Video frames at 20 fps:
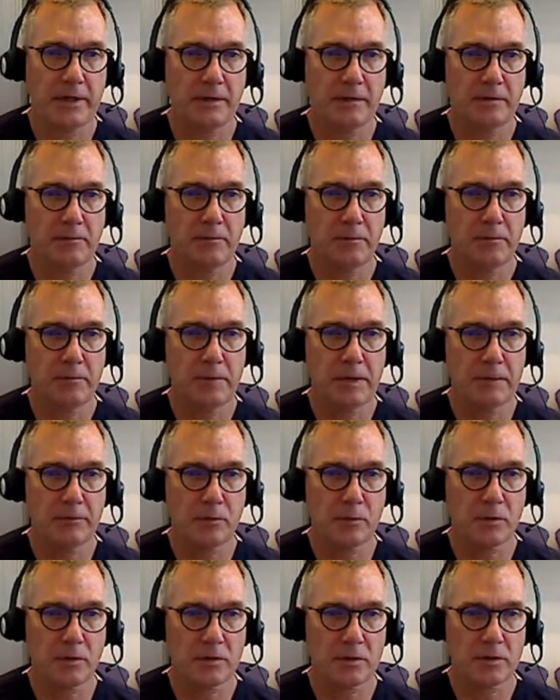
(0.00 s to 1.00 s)
in
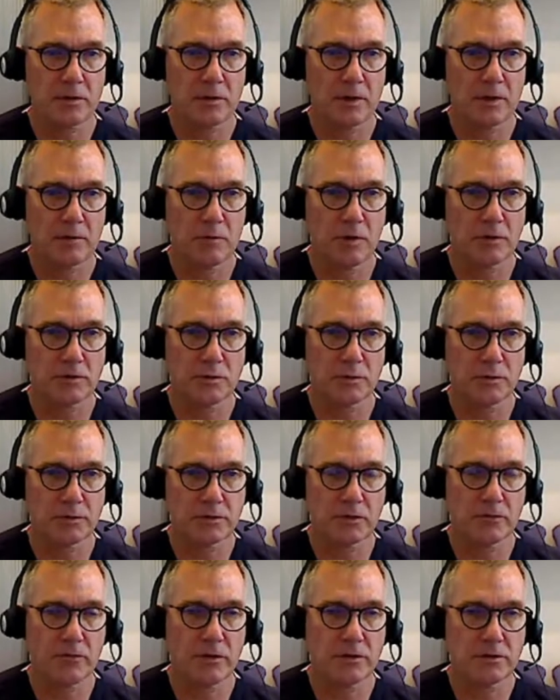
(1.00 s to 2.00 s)
people with uh, multiple
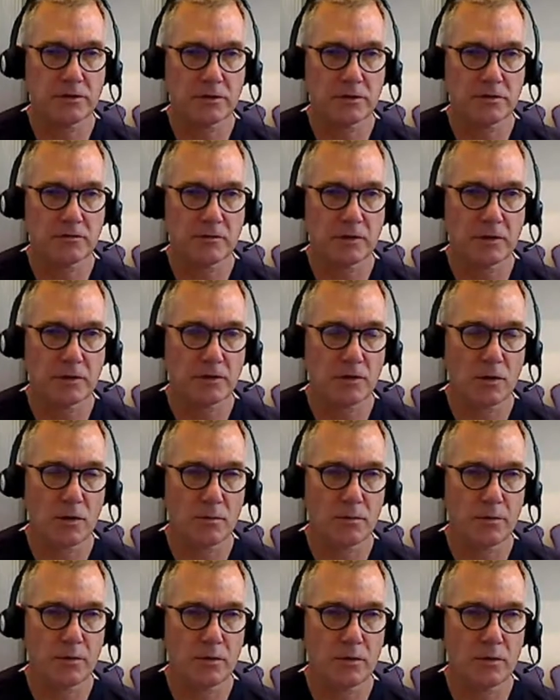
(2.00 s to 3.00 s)
sclerosis, for
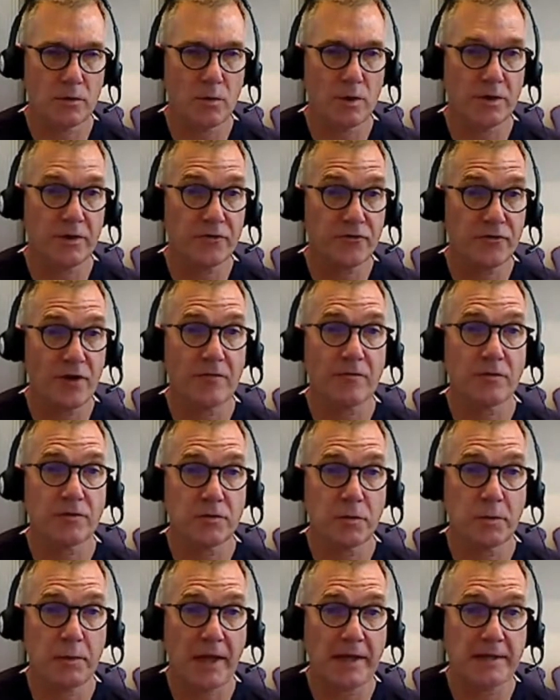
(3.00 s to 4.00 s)
example, who want to travel
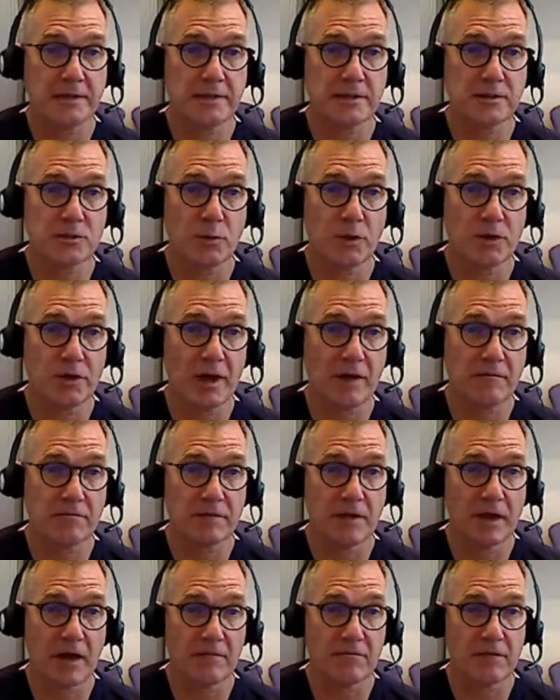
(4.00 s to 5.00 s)
to places where you have
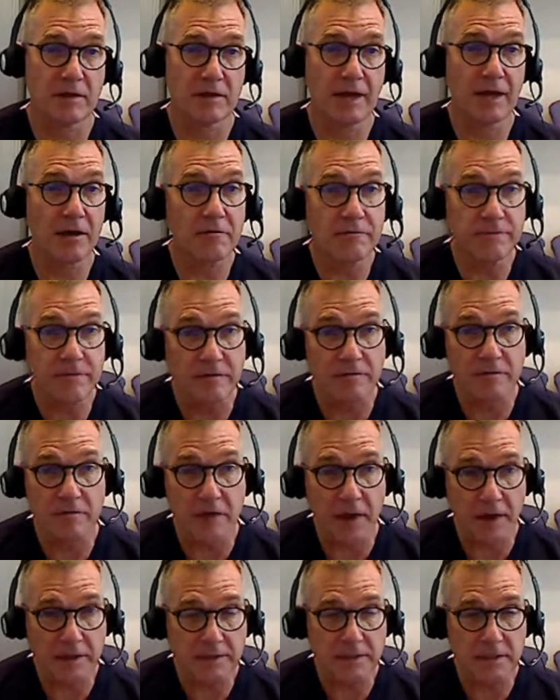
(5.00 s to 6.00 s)
to have the yellow fever
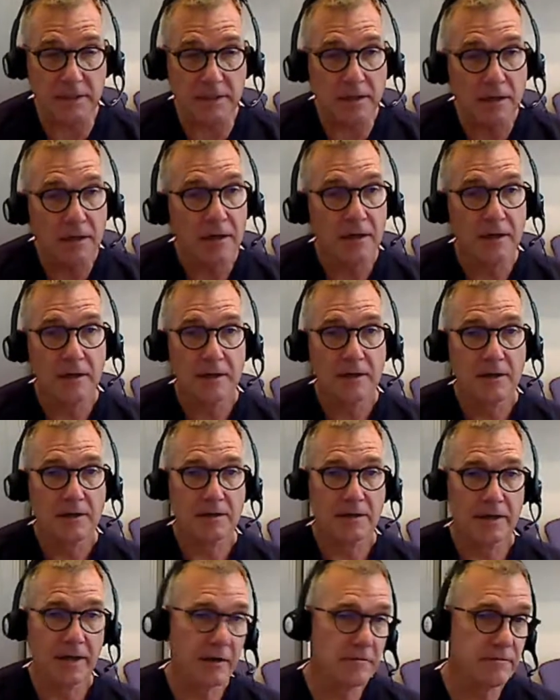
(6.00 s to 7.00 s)
vaccine. The
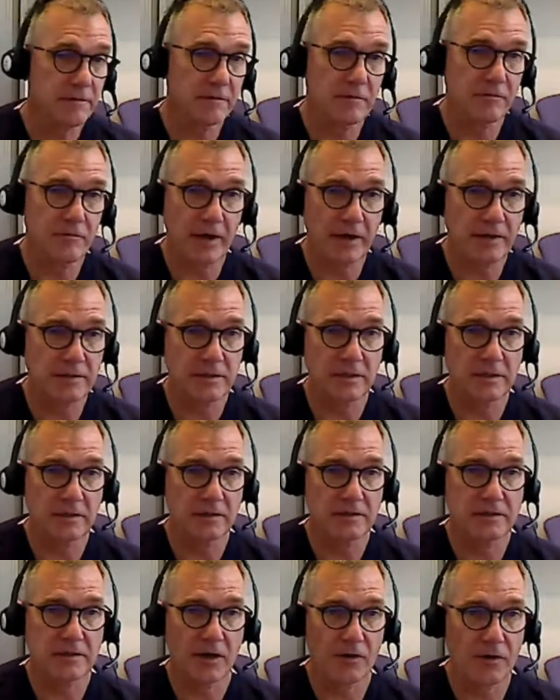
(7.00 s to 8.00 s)
yellow fever vaccine
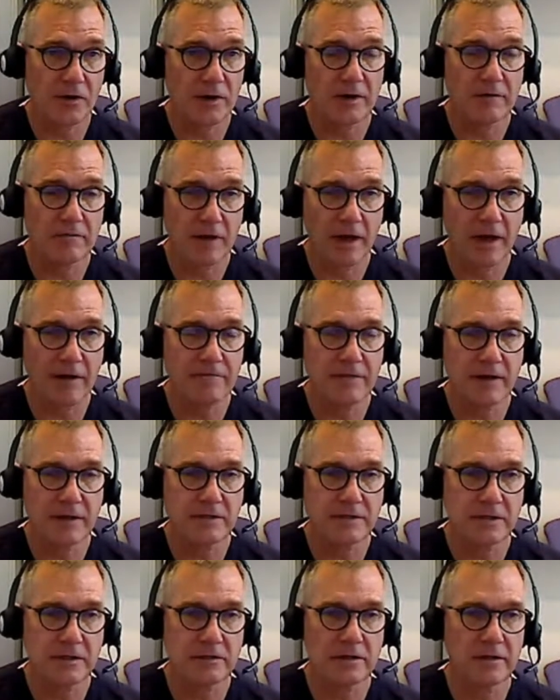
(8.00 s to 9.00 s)
is currently a live
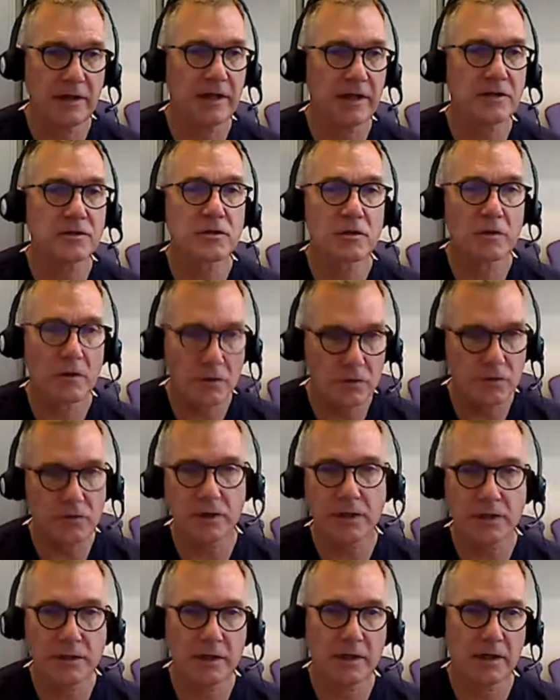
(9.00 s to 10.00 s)
vaccine, and that is
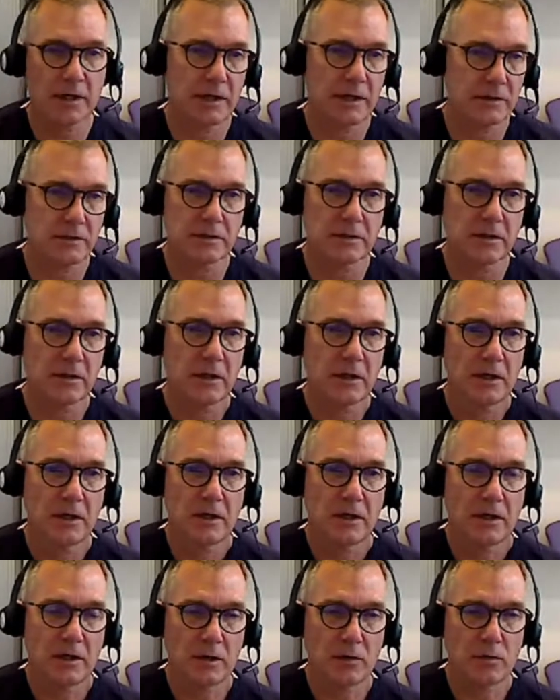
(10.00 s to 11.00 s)
contraindicated
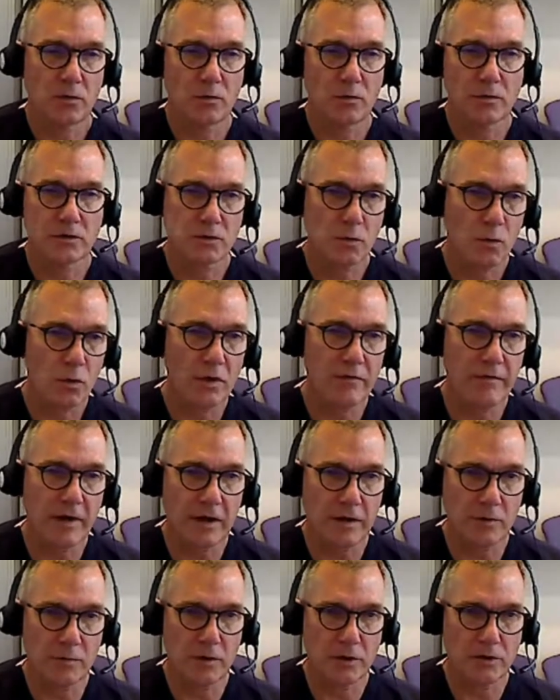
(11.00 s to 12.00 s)
in almost all of our
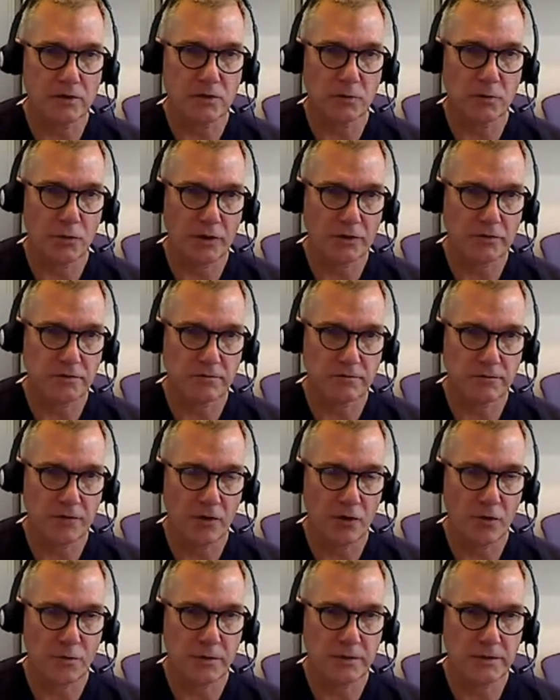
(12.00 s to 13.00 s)
immunosuppressive
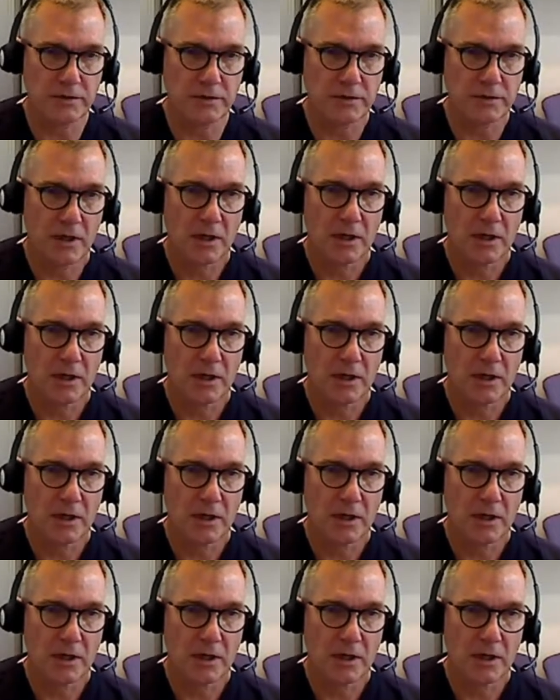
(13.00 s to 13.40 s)
therapies,